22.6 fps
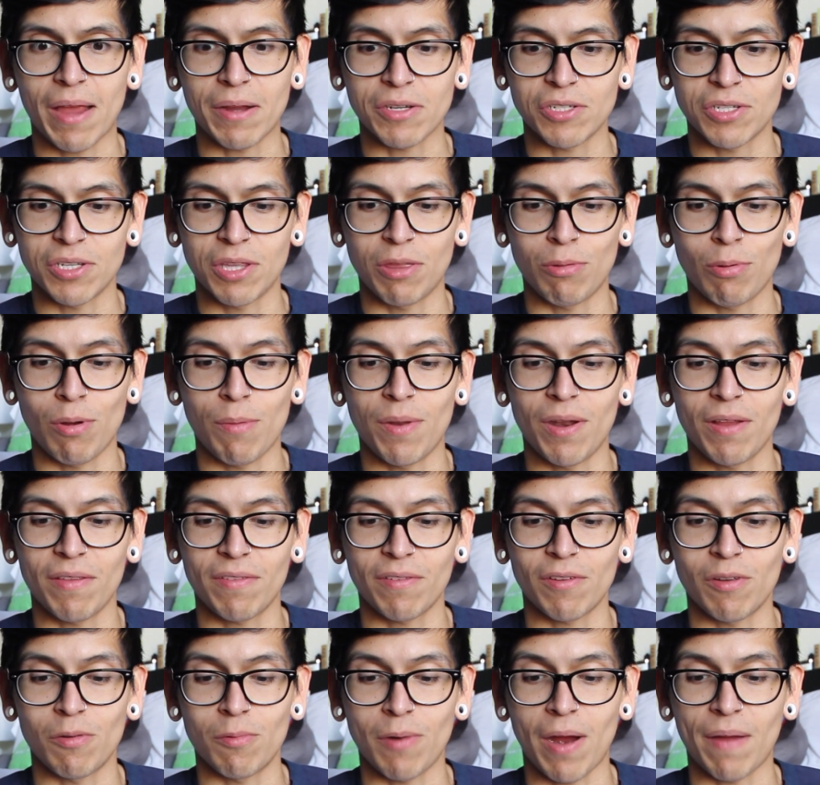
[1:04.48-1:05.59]
actually 3 minutes
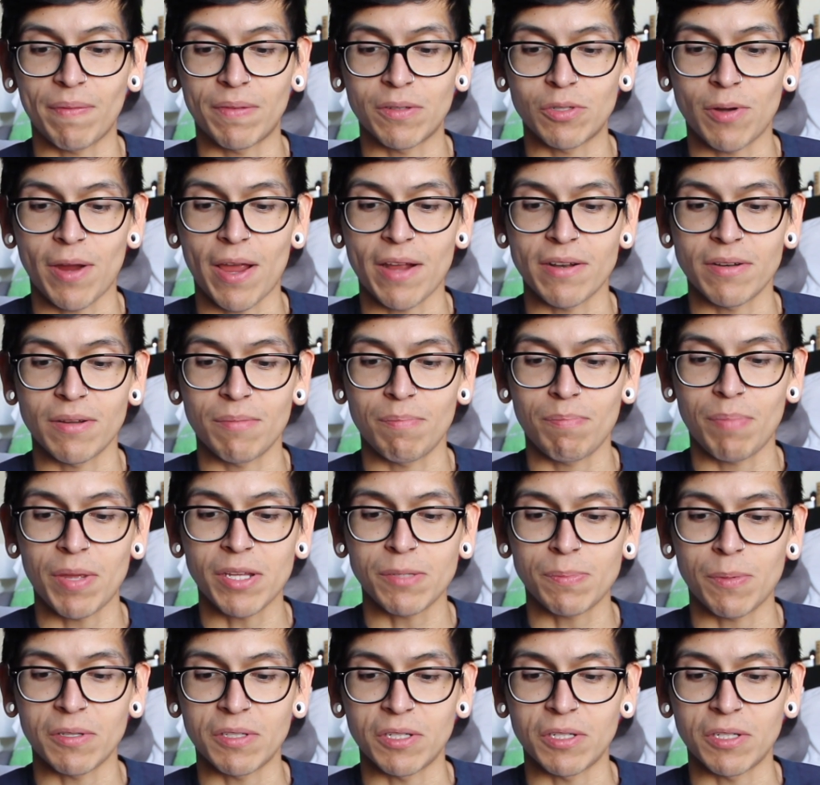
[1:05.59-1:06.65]
ago, where I have to try on a baseball